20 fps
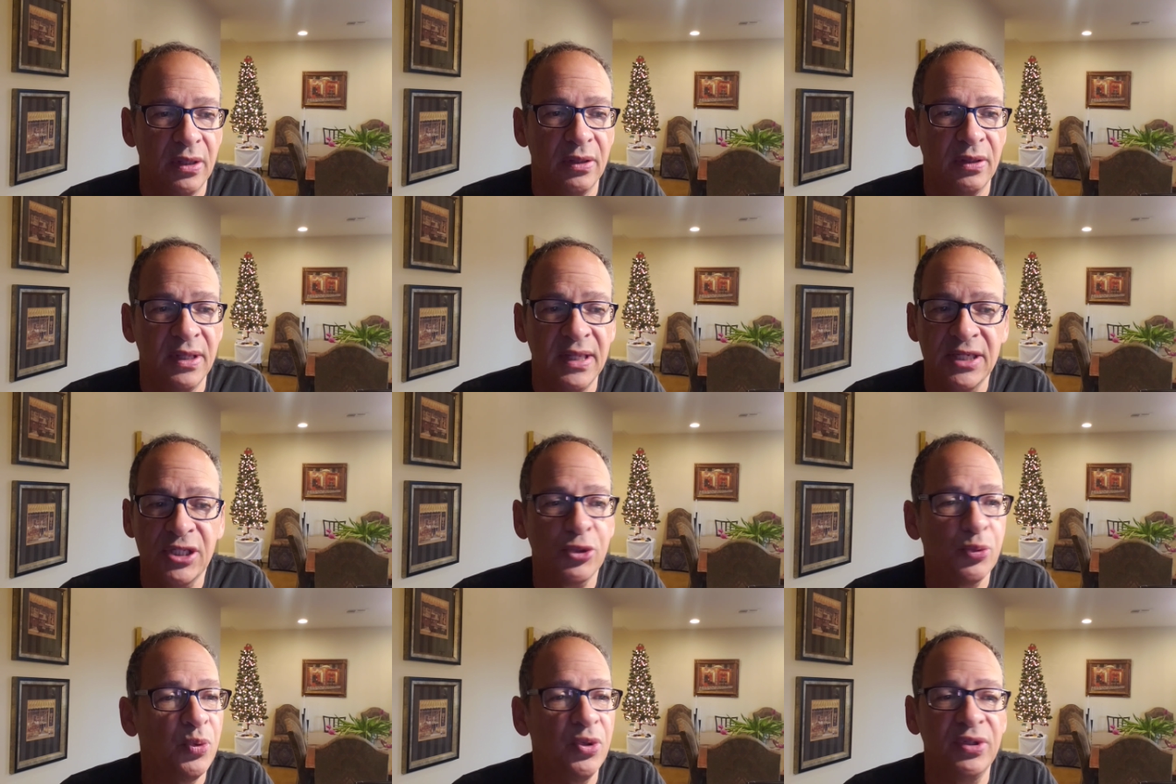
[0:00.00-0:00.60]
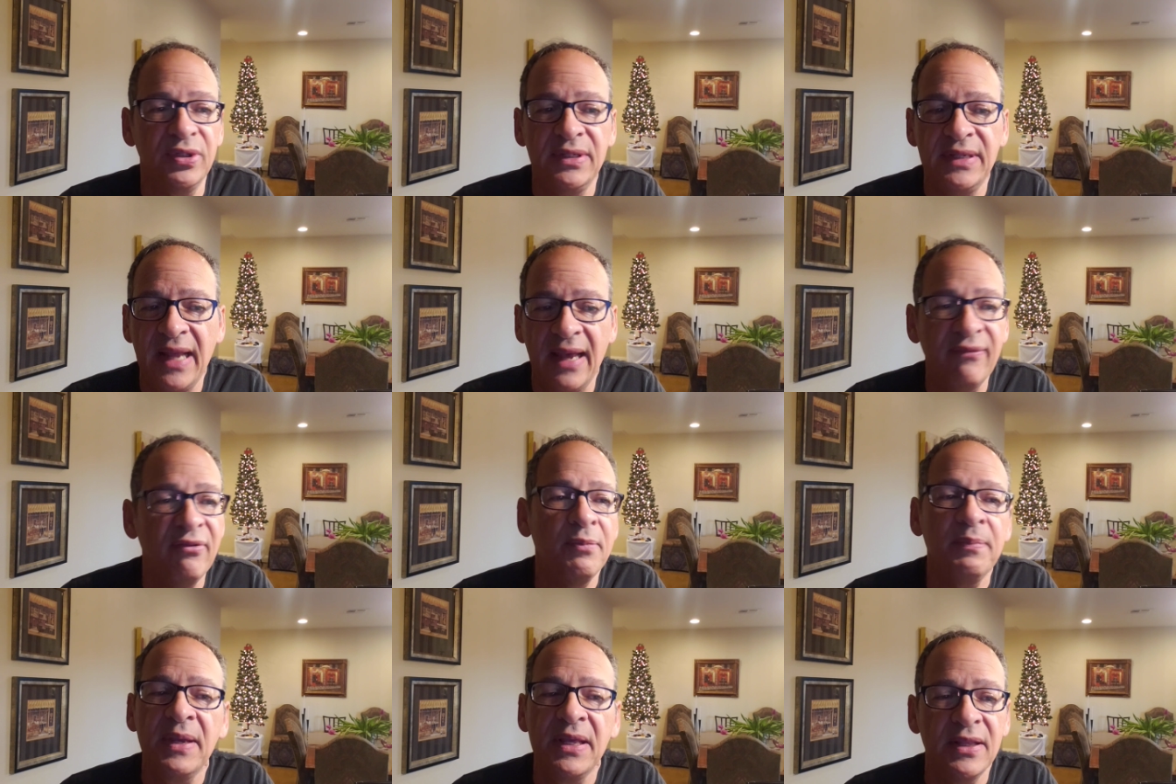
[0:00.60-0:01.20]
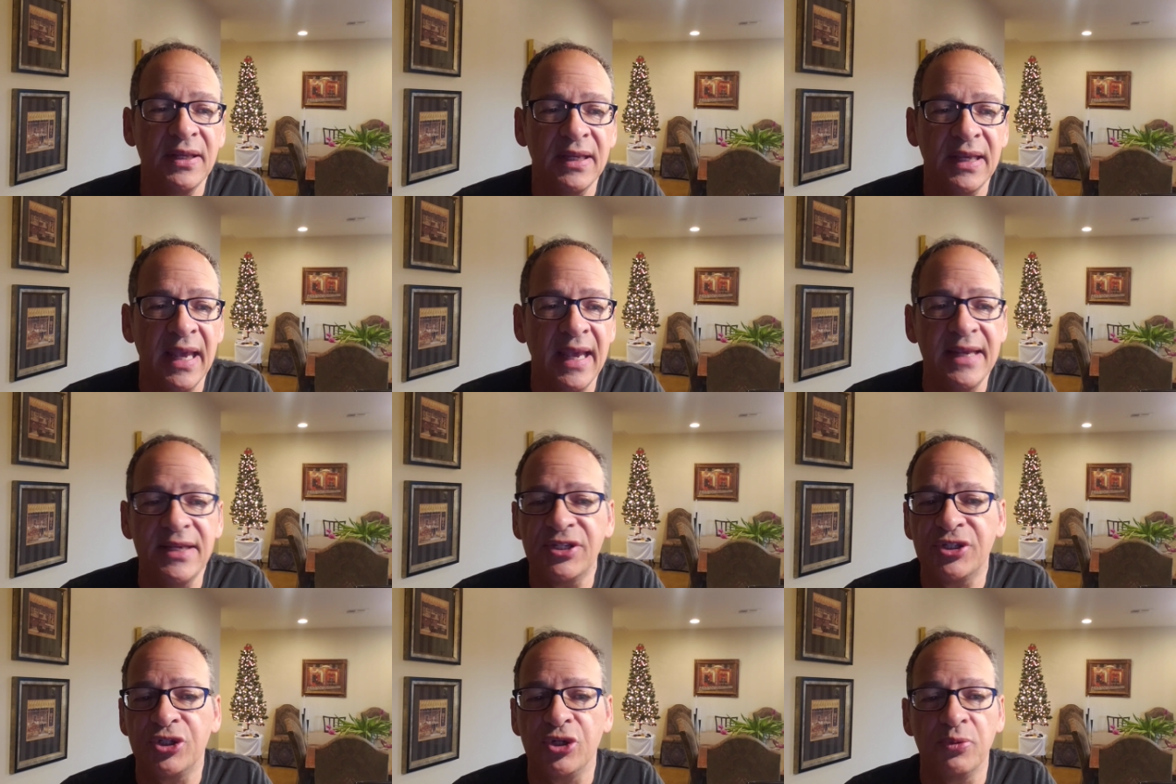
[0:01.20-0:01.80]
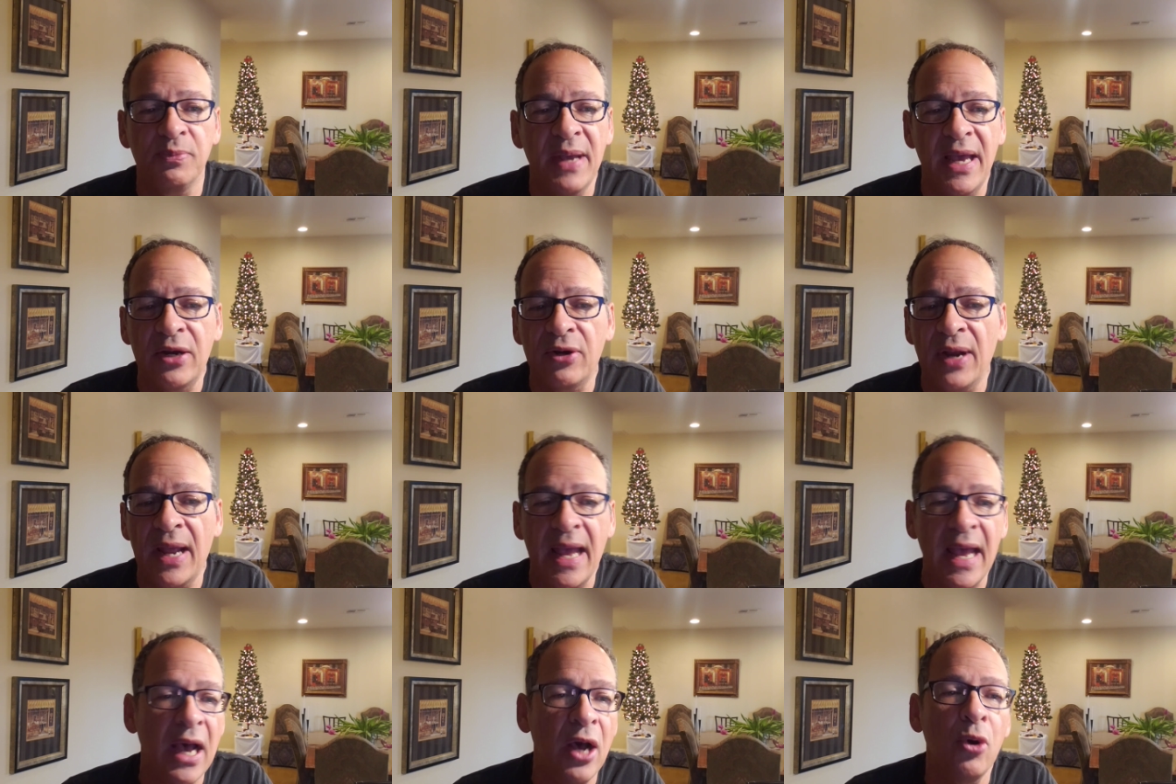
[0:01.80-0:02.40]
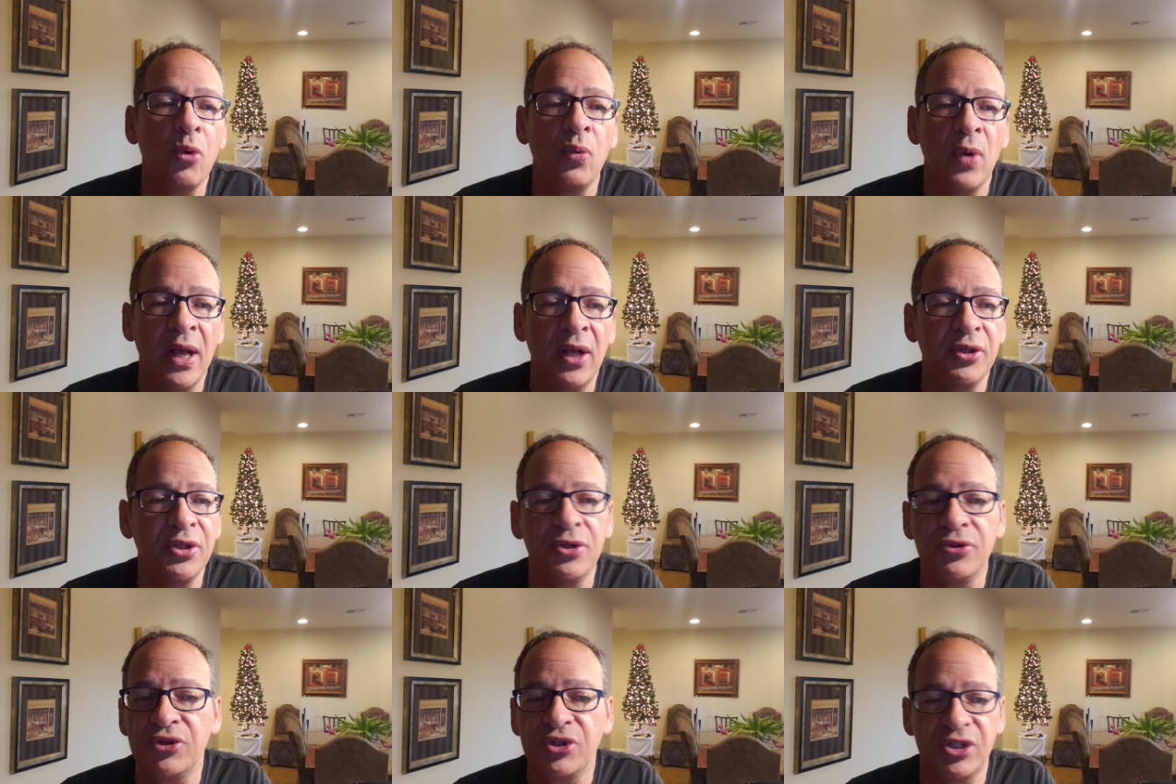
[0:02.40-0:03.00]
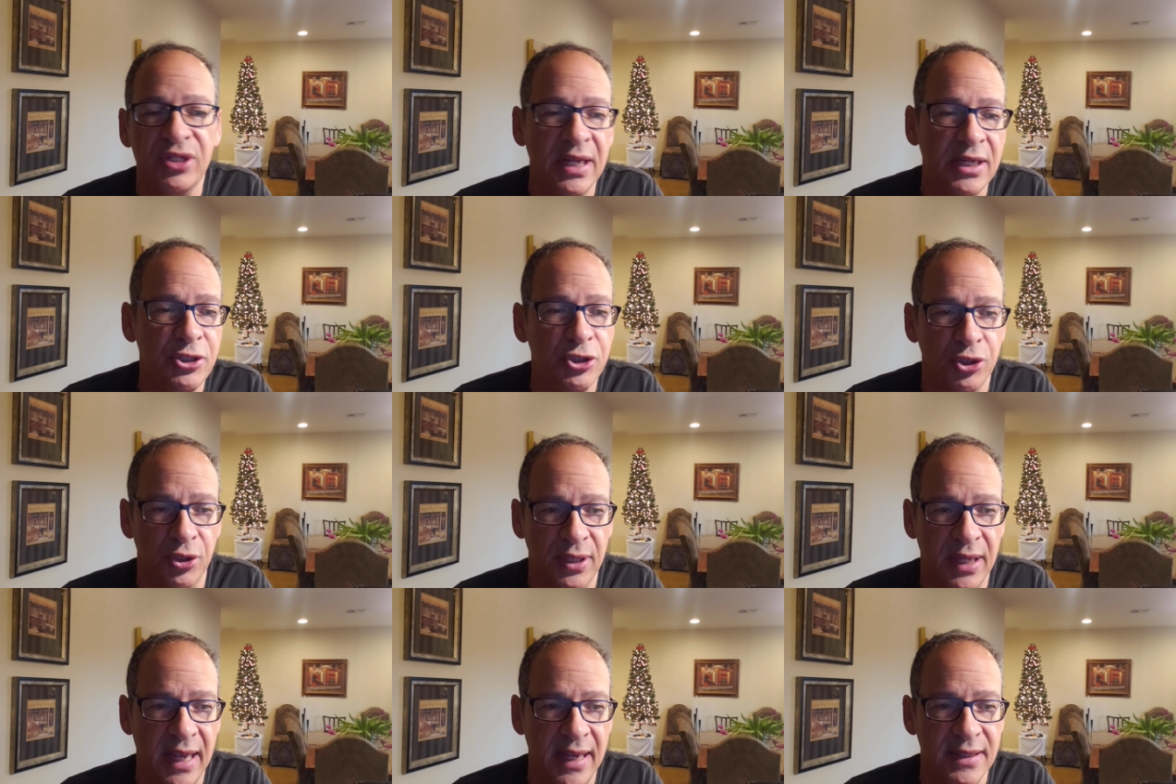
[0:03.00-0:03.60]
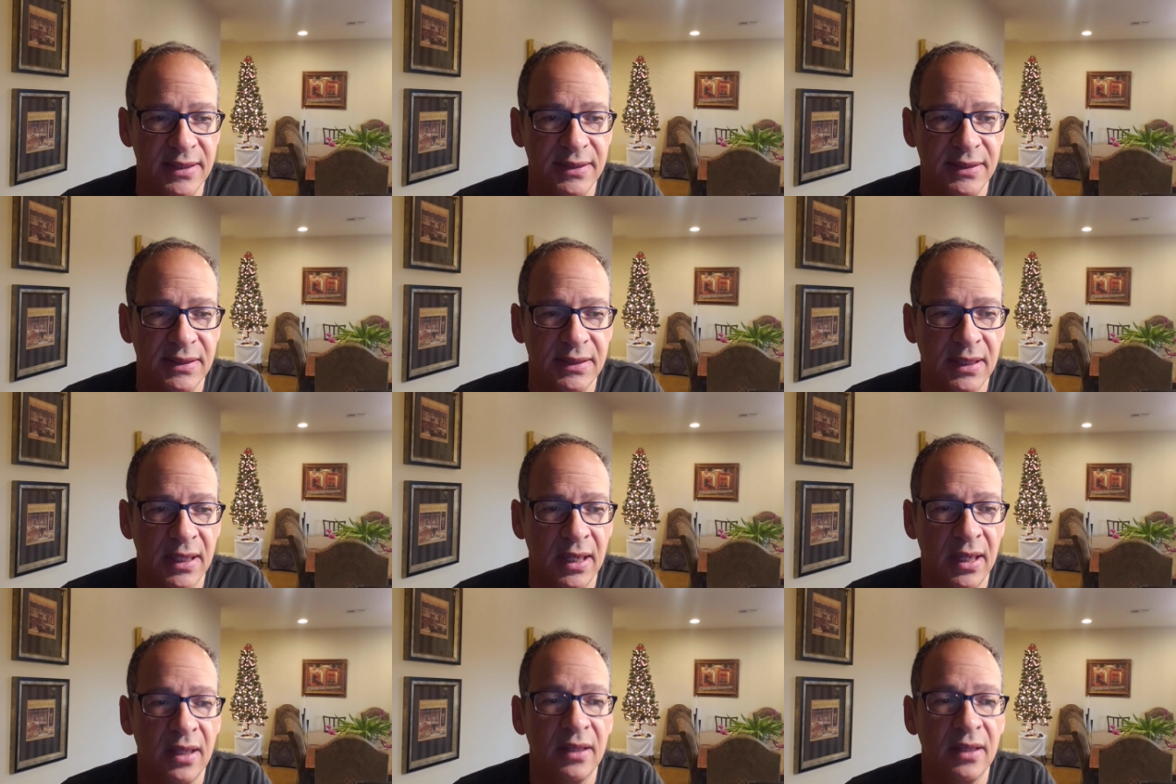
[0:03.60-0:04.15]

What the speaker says: This will never be the case no matter how well you state your case.